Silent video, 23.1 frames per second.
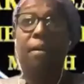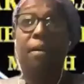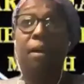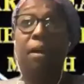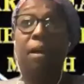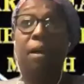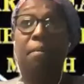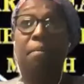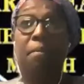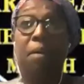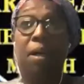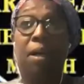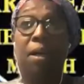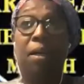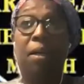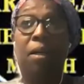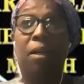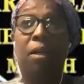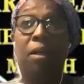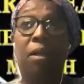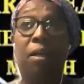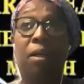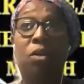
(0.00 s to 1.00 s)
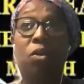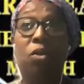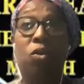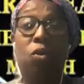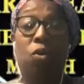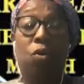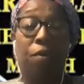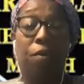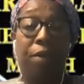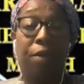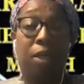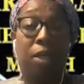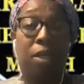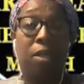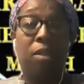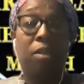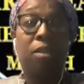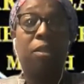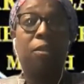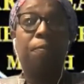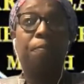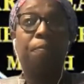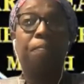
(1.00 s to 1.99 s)
Gama
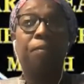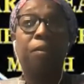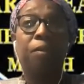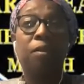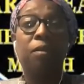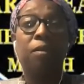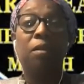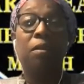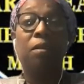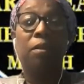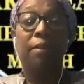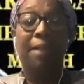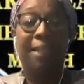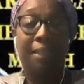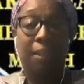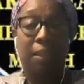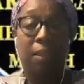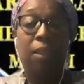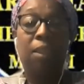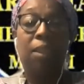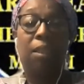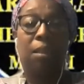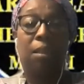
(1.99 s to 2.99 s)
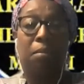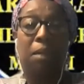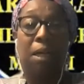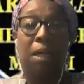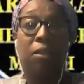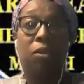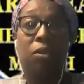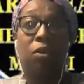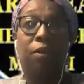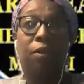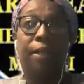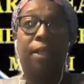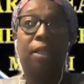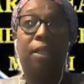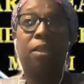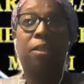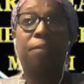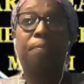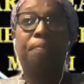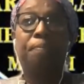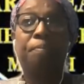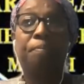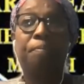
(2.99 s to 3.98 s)
Gloria's, Her Excellency Gama
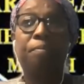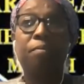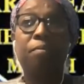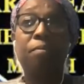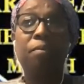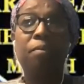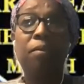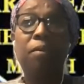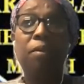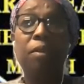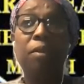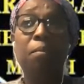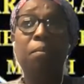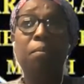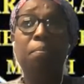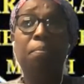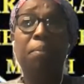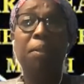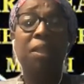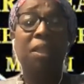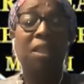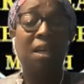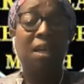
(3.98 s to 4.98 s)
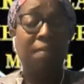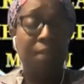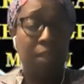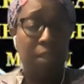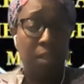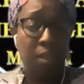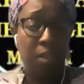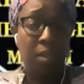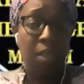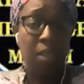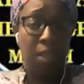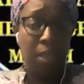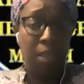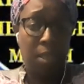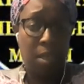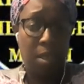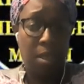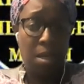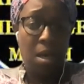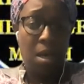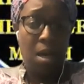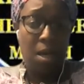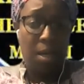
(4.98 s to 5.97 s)
Gloria's beloved
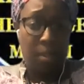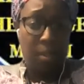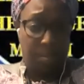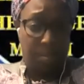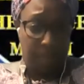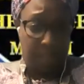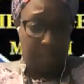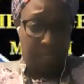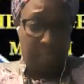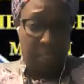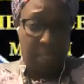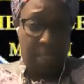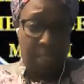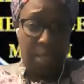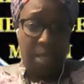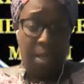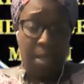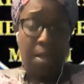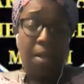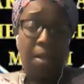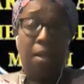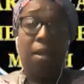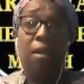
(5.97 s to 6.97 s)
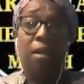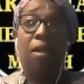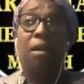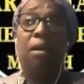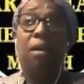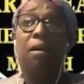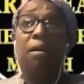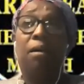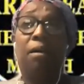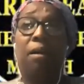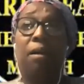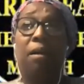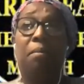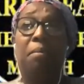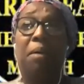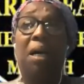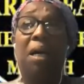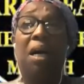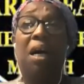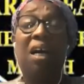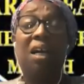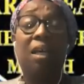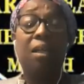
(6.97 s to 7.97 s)
king husband,
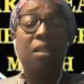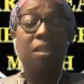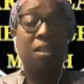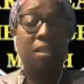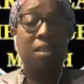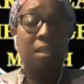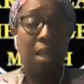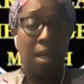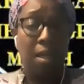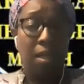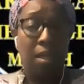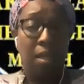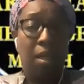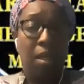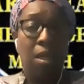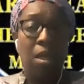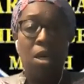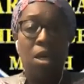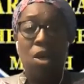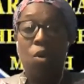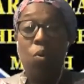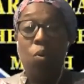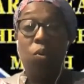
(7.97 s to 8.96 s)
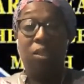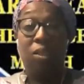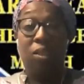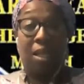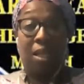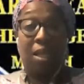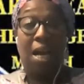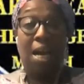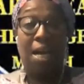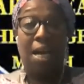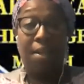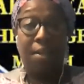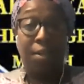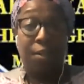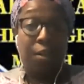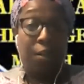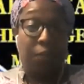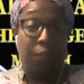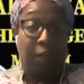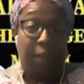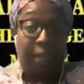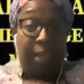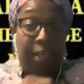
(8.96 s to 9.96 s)
Gama Akinsanya, was kind
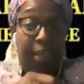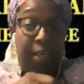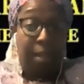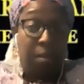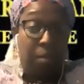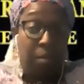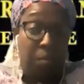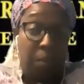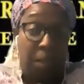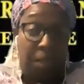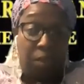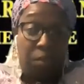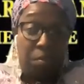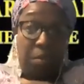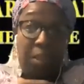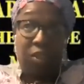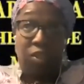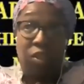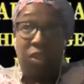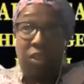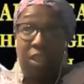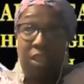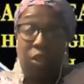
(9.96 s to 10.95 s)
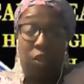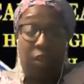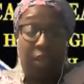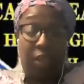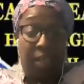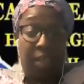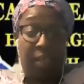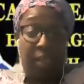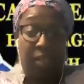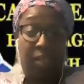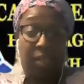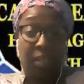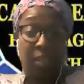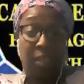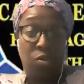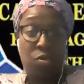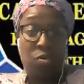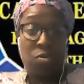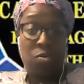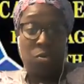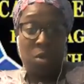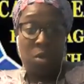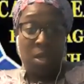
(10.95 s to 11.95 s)
enough, like he, as much as he could get a
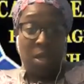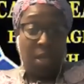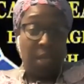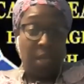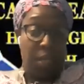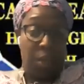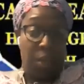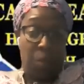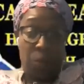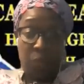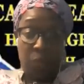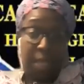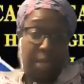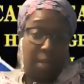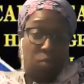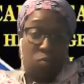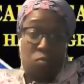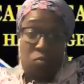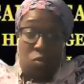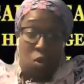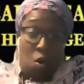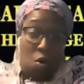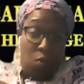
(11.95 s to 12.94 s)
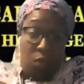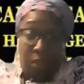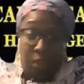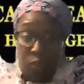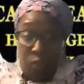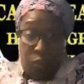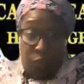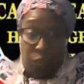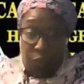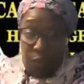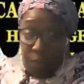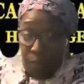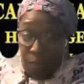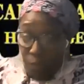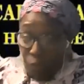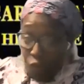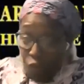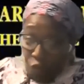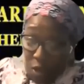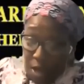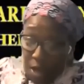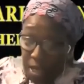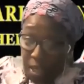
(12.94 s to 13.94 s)
signal, he was like going to the river
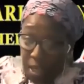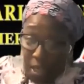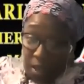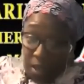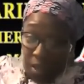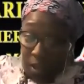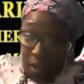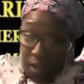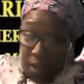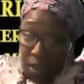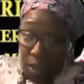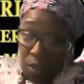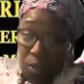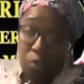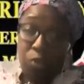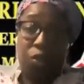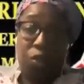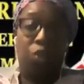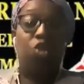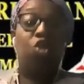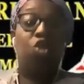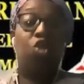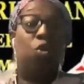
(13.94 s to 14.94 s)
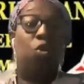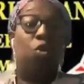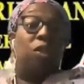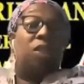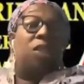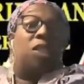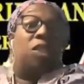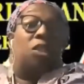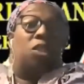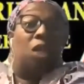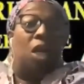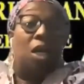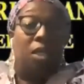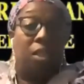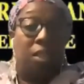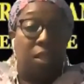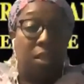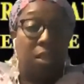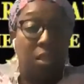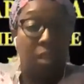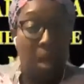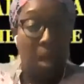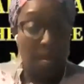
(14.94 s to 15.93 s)
trying to get a signal to show us
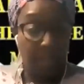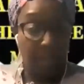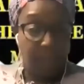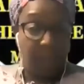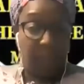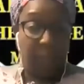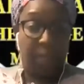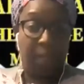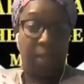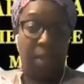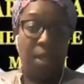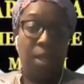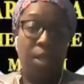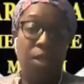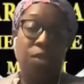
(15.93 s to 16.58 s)
something.